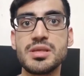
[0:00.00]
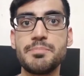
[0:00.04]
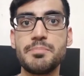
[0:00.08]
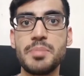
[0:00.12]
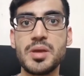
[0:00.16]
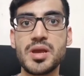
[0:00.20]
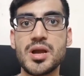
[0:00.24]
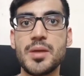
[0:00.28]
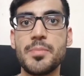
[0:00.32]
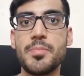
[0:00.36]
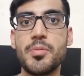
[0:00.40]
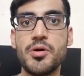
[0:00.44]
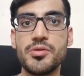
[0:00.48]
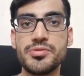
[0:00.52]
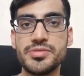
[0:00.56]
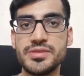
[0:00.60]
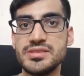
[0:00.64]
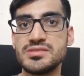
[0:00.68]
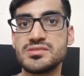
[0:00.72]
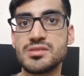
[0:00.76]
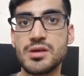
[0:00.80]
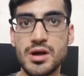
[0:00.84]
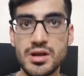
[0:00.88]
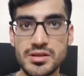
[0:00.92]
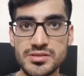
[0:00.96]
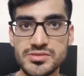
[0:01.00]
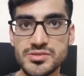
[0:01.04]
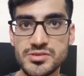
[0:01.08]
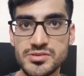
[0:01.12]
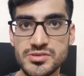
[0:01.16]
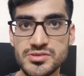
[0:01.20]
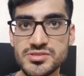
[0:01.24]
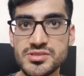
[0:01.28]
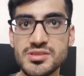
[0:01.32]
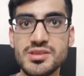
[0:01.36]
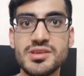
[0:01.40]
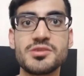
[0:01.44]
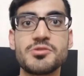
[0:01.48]
pick up on these
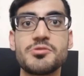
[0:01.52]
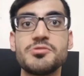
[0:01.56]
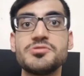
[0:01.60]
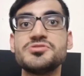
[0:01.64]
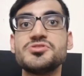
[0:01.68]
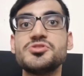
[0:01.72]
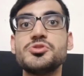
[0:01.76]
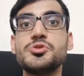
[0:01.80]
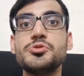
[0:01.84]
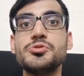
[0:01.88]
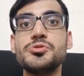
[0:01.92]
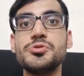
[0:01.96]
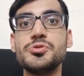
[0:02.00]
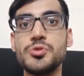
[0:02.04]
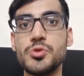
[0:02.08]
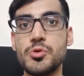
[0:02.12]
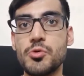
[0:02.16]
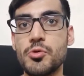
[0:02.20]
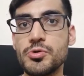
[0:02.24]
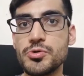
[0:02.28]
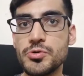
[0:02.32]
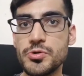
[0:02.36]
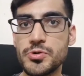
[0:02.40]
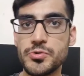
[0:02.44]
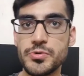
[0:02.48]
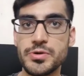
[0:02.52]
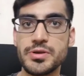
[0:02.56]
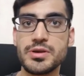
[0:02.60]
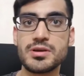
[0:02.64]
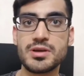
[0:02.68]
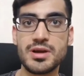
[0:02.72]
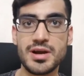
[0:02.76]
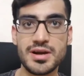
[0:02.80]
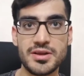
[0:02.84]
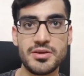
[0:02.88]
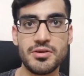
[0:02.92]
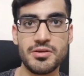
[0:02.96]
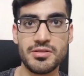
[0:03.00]
answers because you know you're doing a
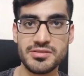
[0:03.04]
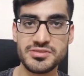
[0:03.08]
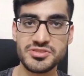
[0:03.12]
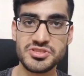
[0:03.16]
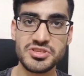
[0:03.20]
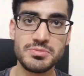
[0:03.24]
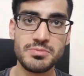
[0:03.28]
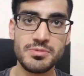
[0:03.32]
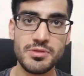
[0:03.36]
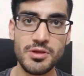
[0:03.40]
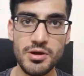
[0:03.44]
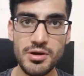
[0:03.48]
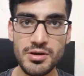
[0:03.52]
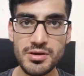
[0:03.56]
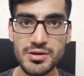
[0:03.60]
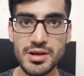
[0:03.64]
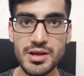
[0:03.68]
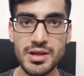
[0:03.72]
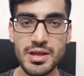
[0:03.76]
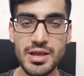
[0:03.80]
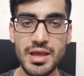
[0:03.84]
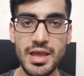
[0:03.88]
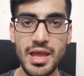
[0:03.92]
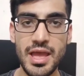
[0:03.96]
cardiology block